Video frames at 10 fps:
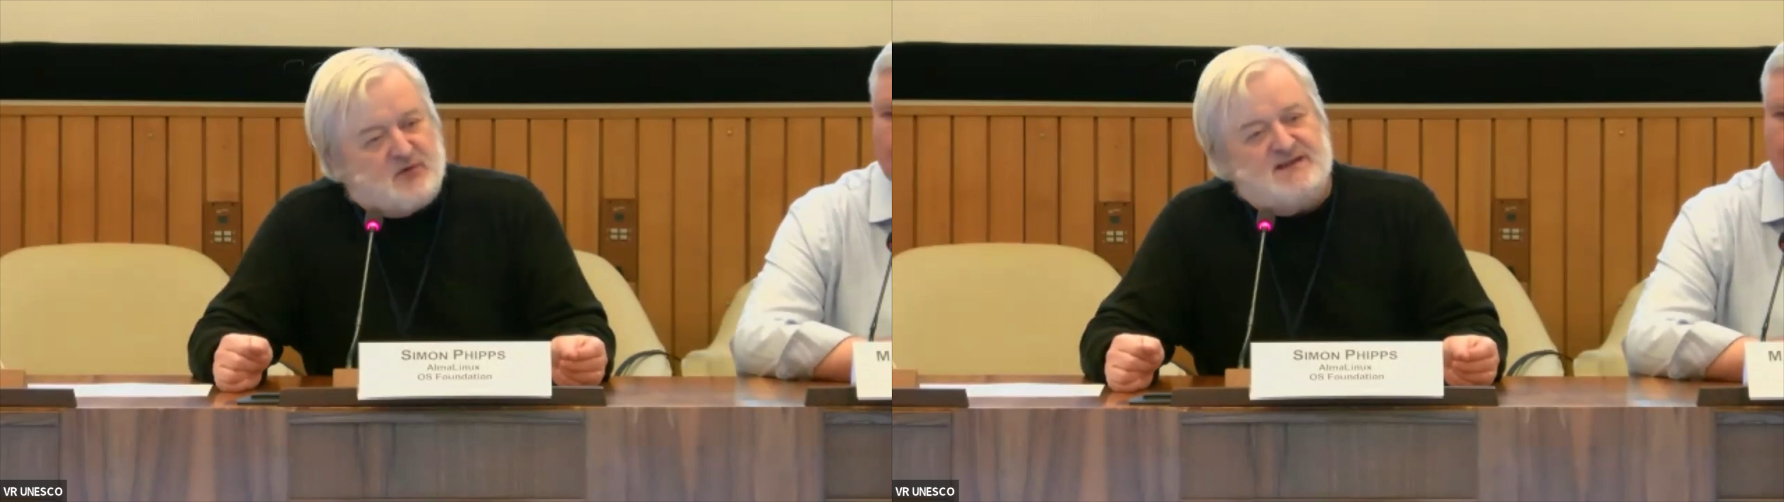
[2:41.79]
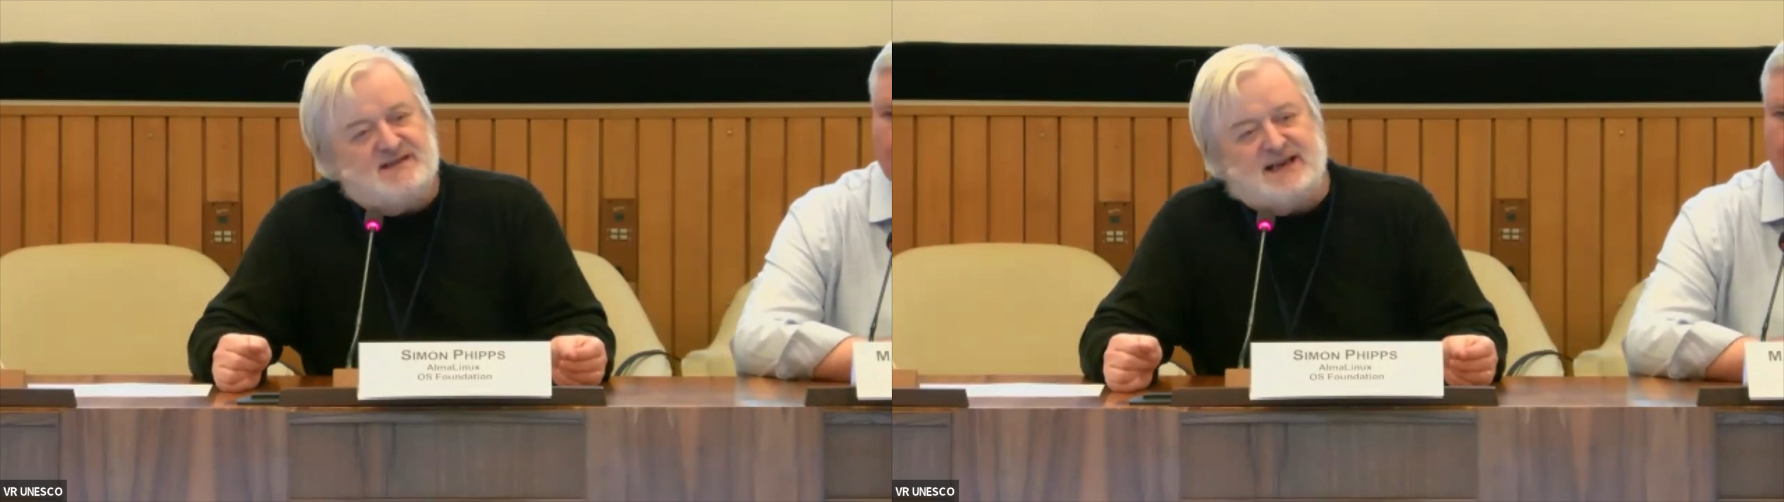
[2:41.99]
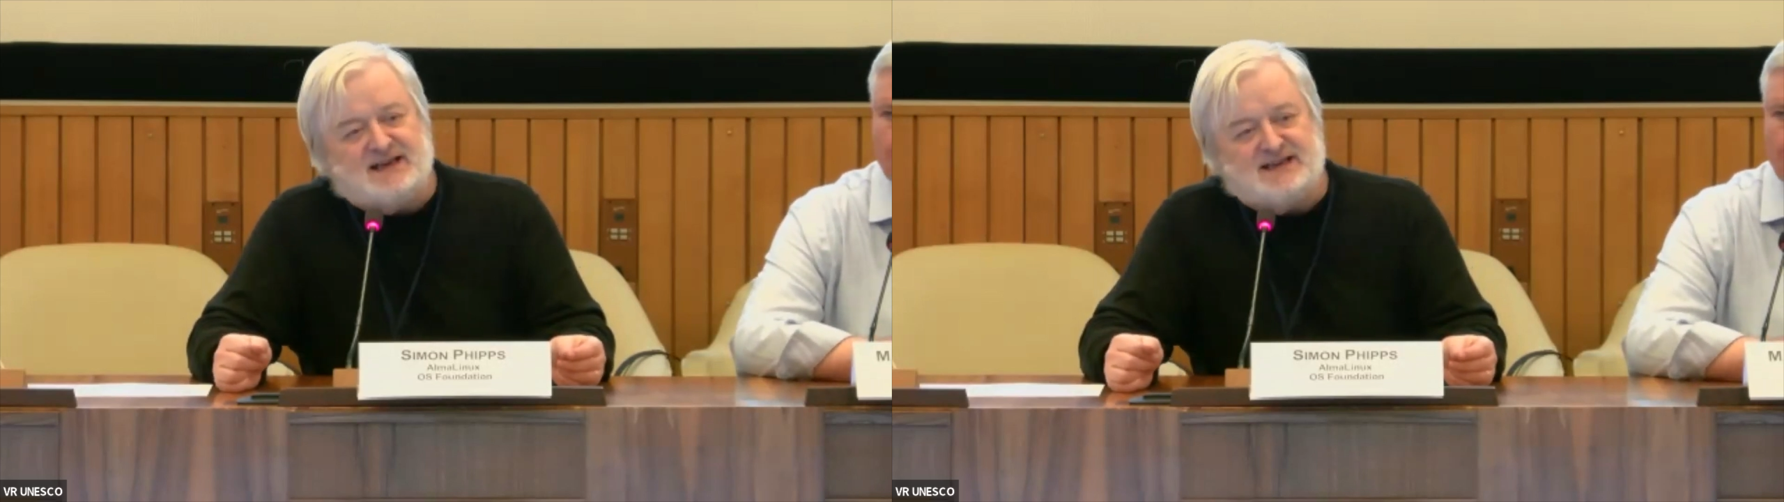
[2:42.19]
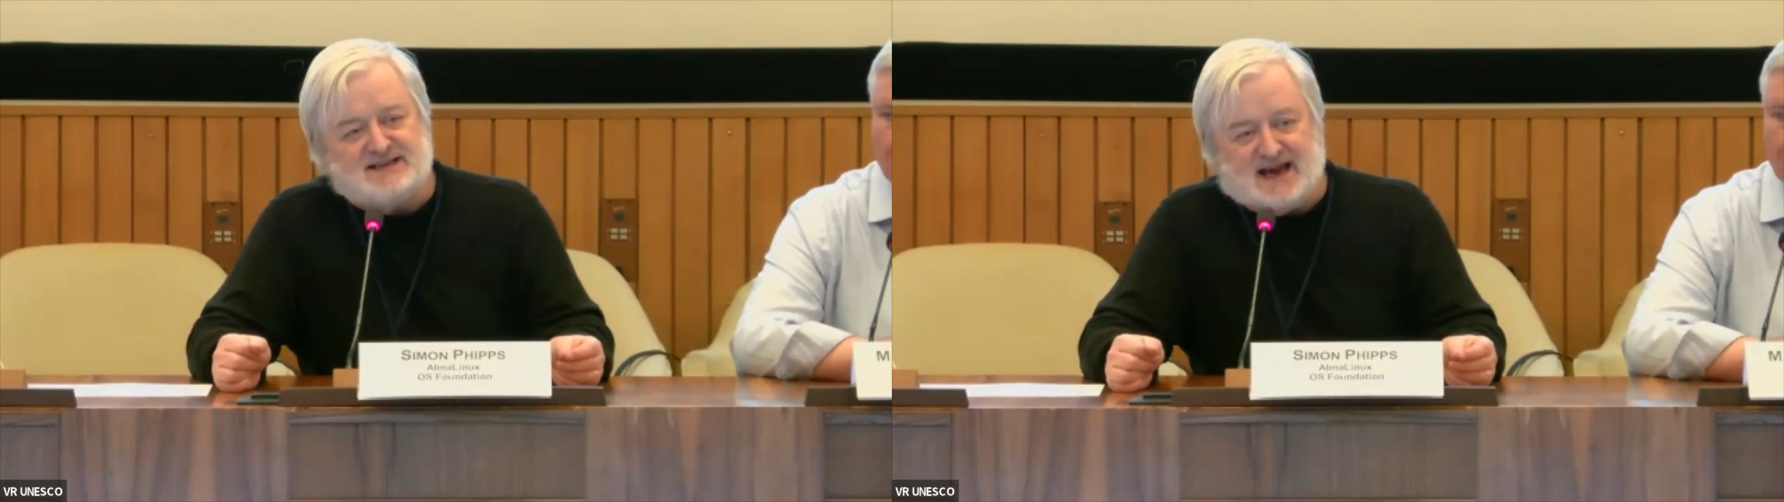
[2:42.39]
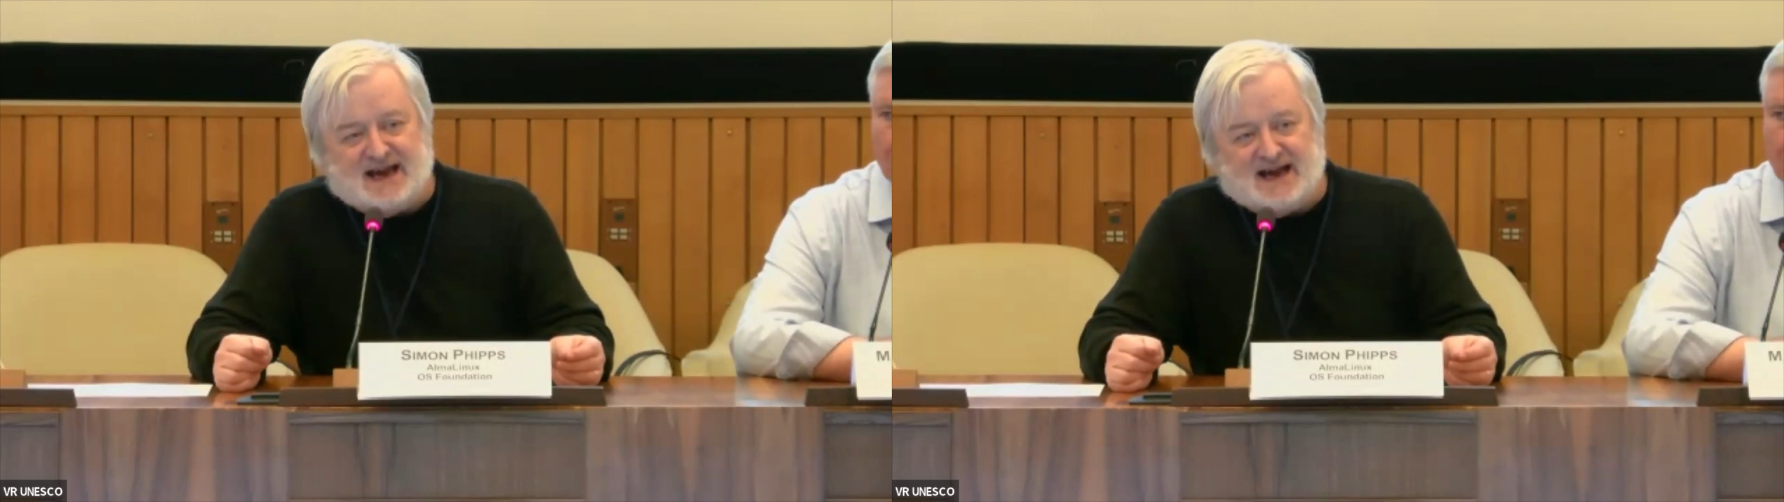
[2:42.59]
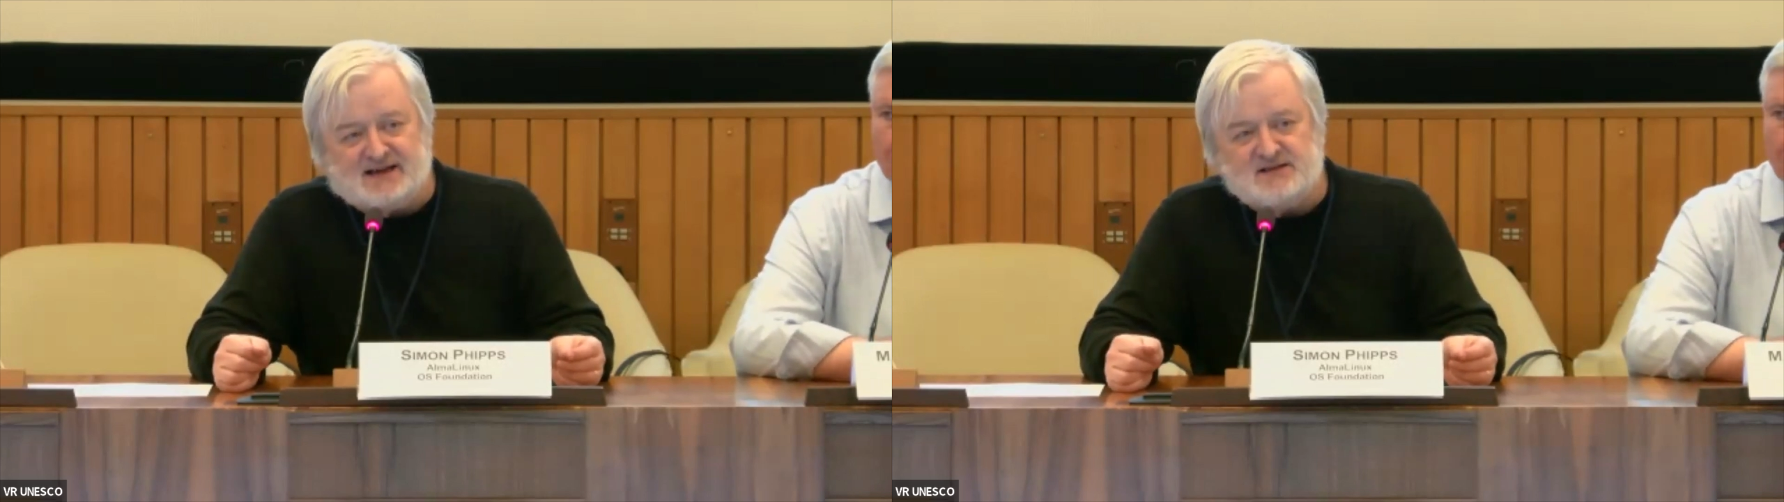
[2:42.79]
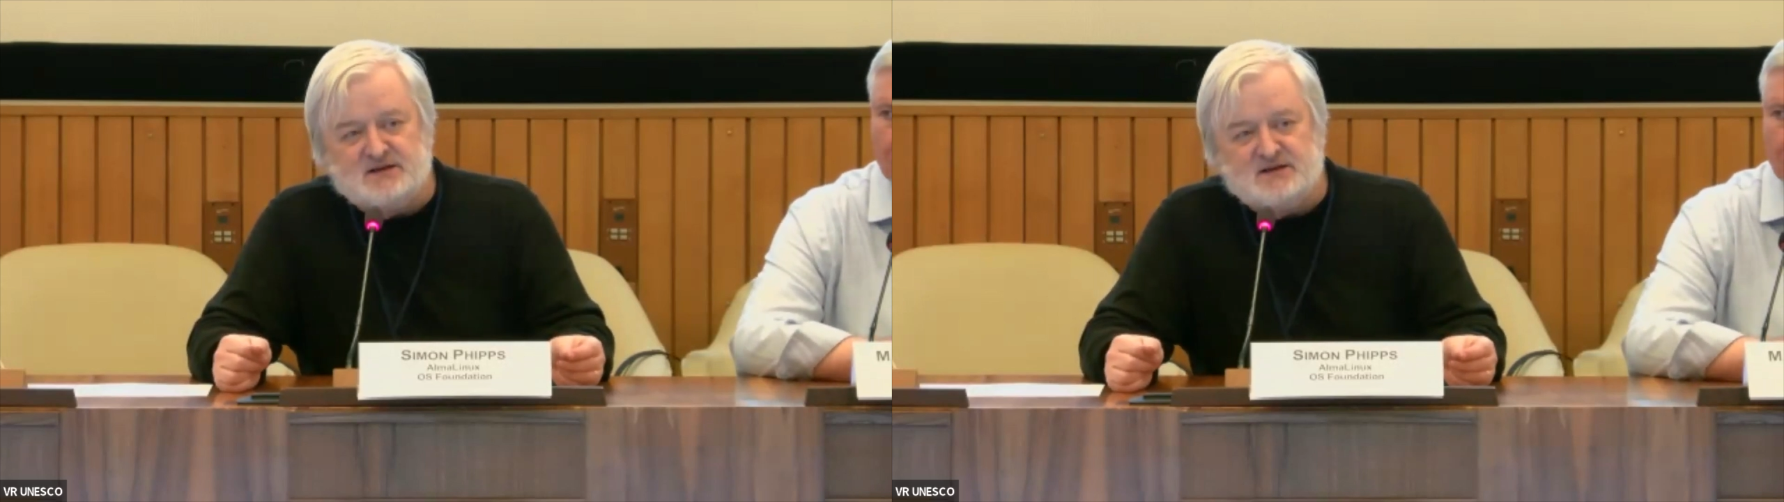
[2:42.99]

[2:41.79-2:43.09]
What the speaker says: Resilience Act,